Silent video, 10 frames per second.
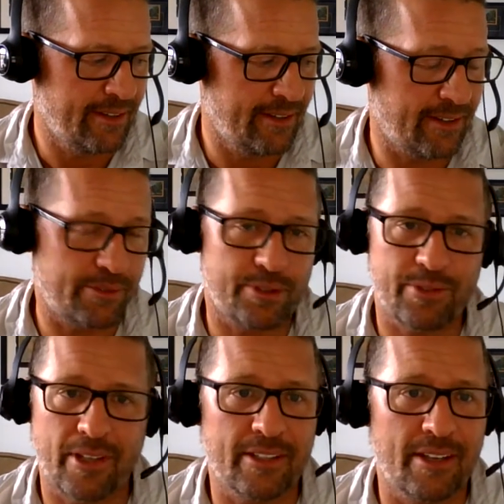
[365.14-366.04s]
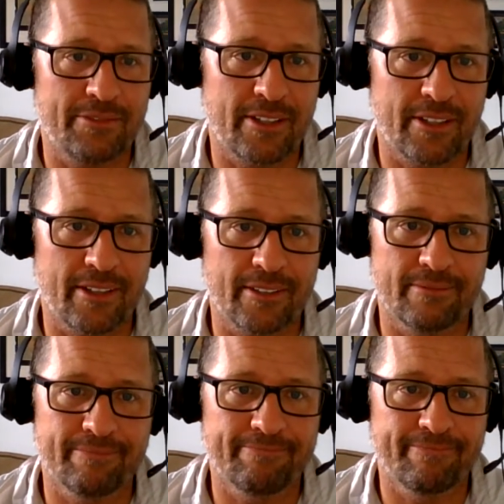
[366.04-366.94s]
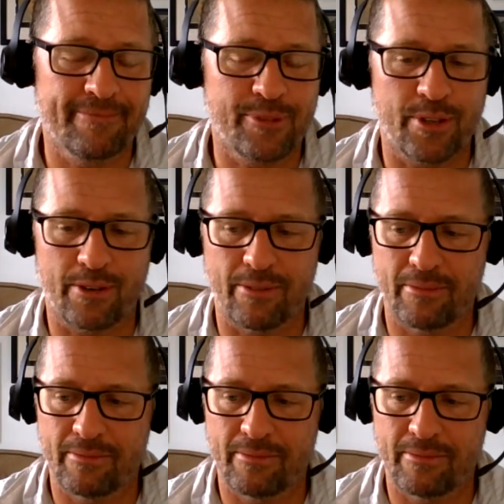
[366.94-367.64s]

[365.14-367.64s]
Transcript: of course, we like to have fun together. So,